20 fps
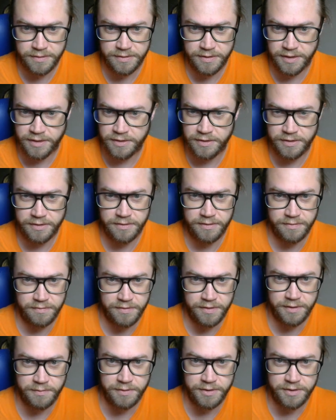I
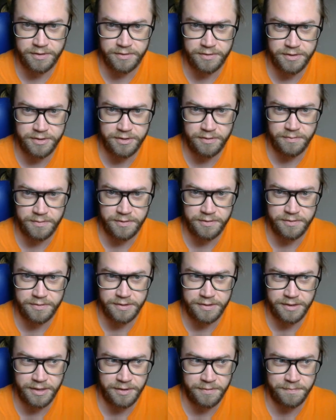really wish I'd stop doing
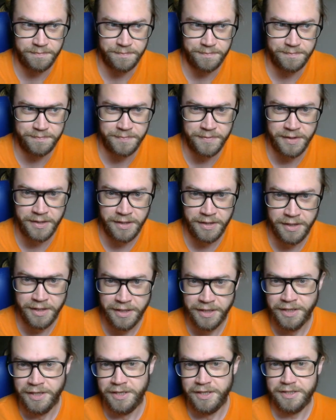that.
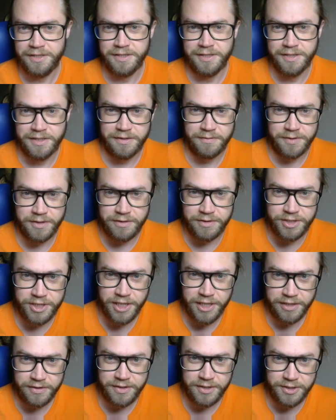Go and
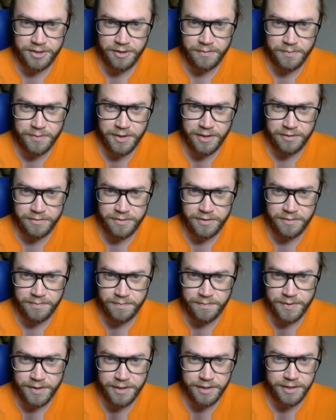check this opcode
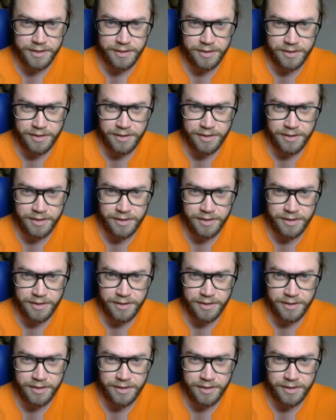number.